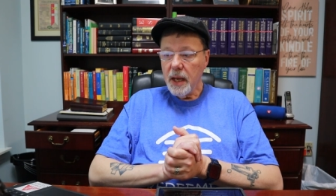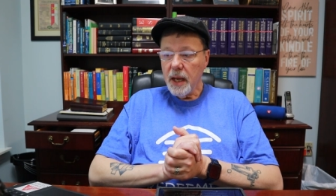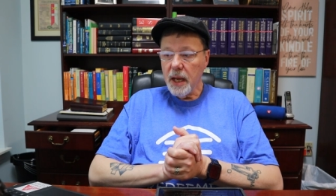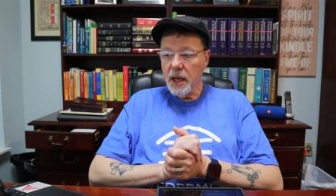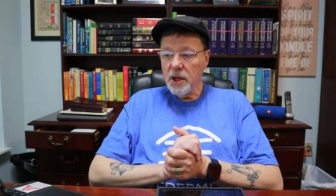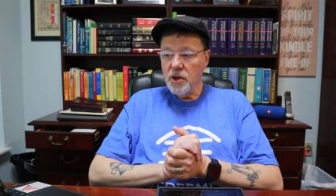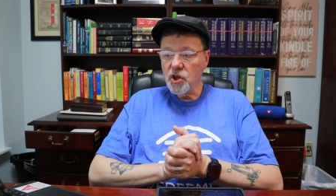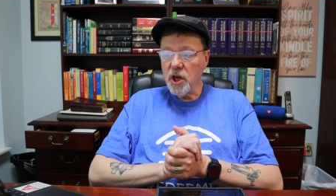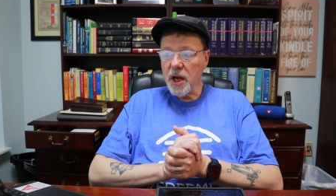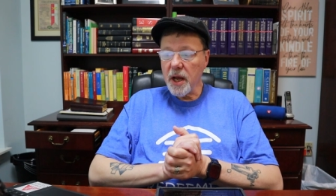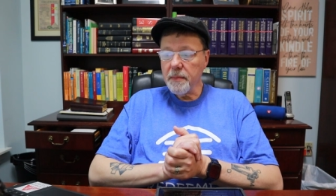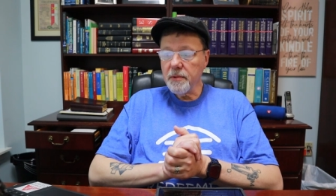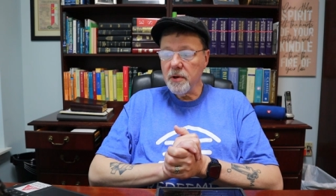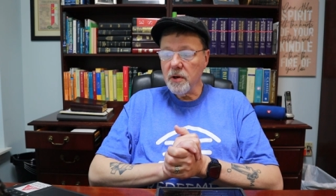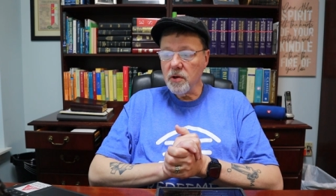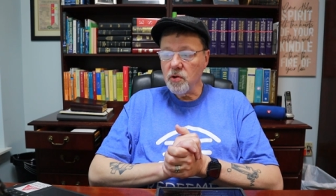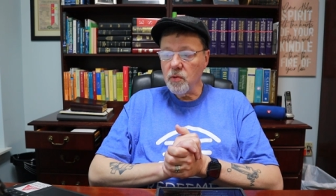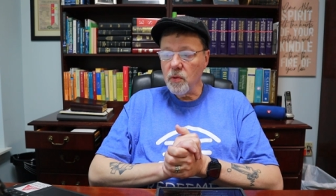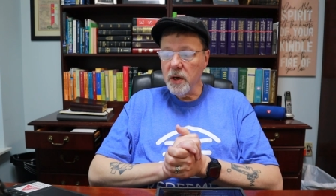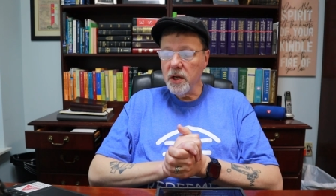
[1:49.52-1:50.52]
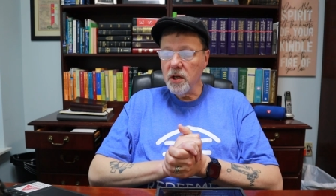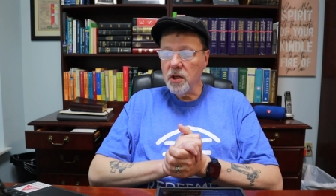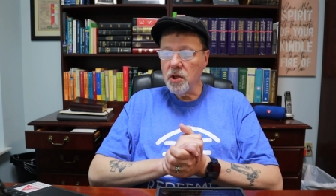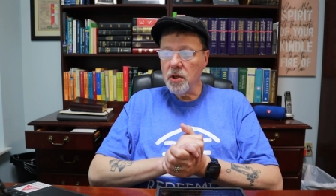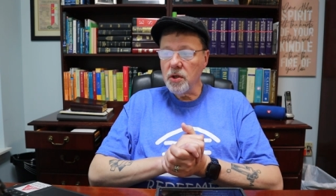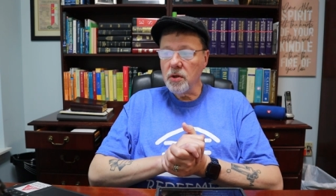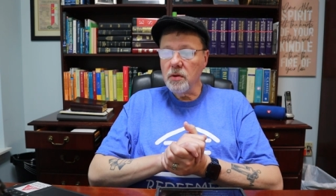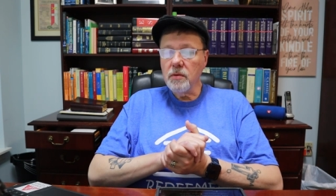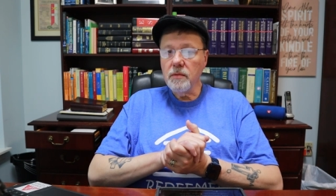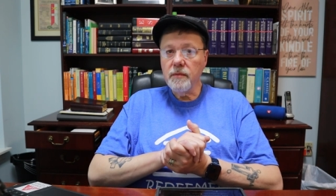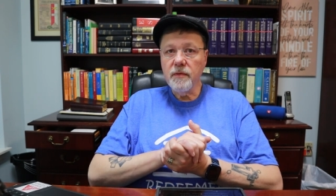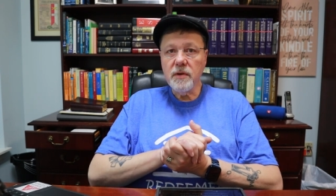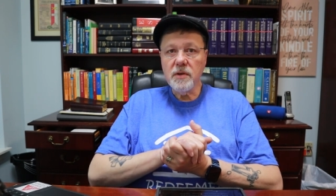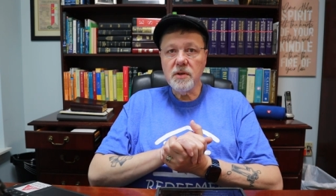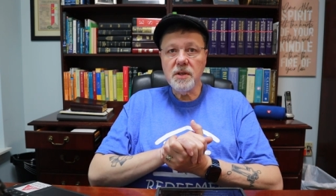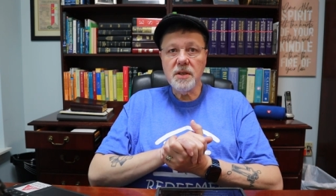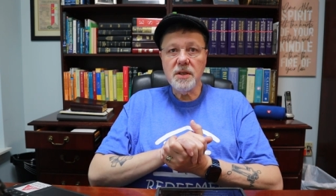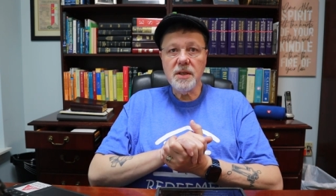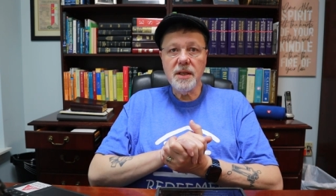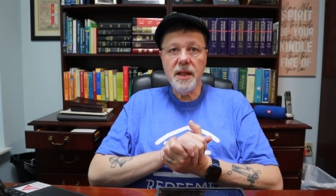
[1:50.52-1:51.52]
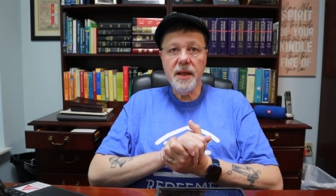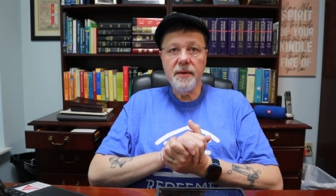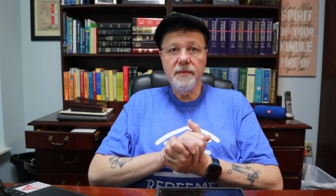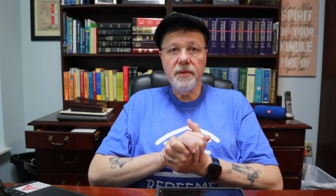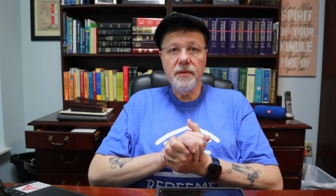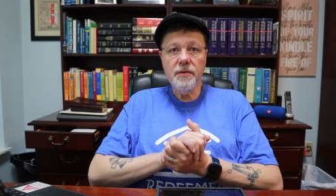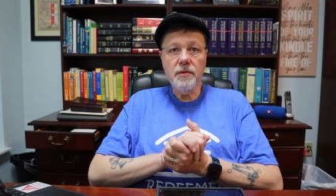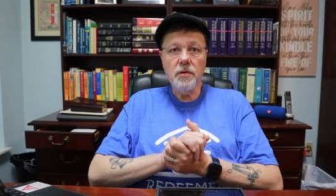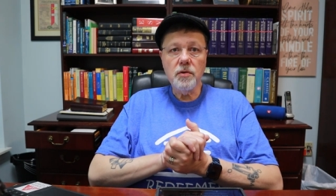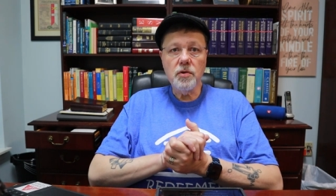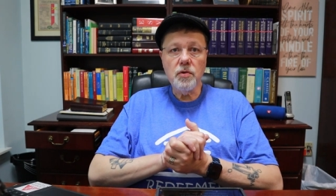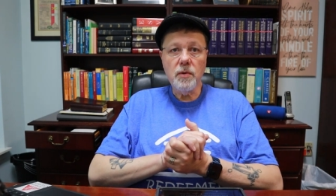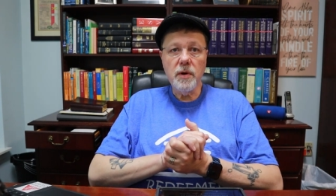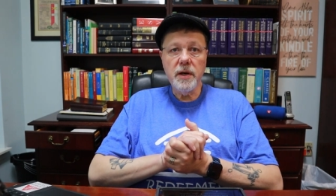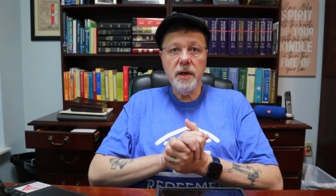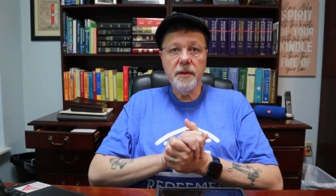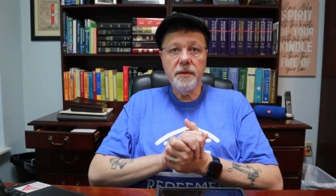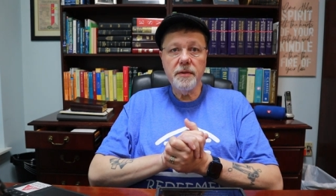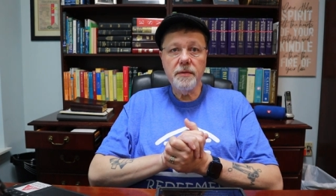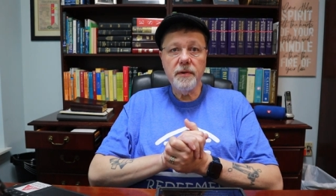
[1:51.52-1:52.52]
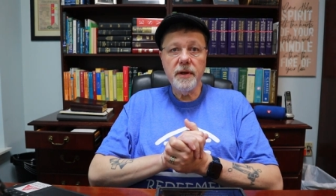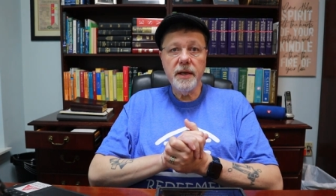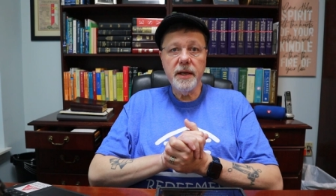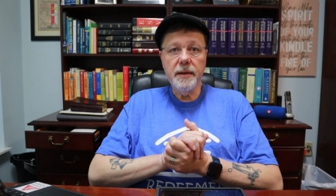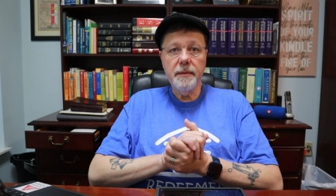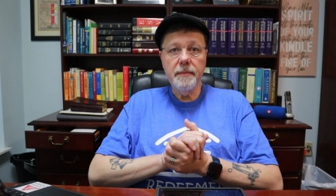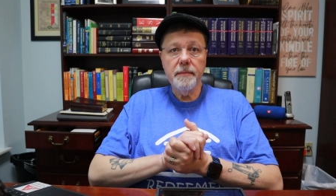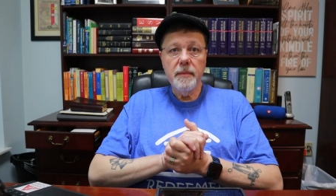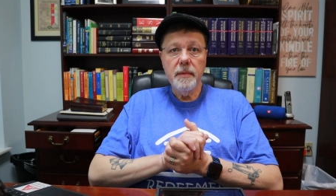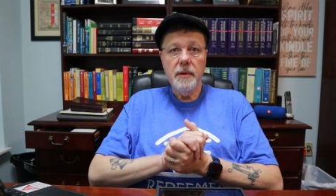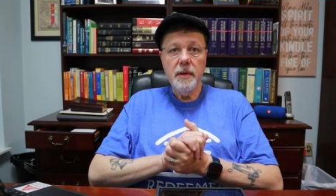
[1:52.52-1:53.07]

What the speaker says: In chapter 22, verses 11 through 23,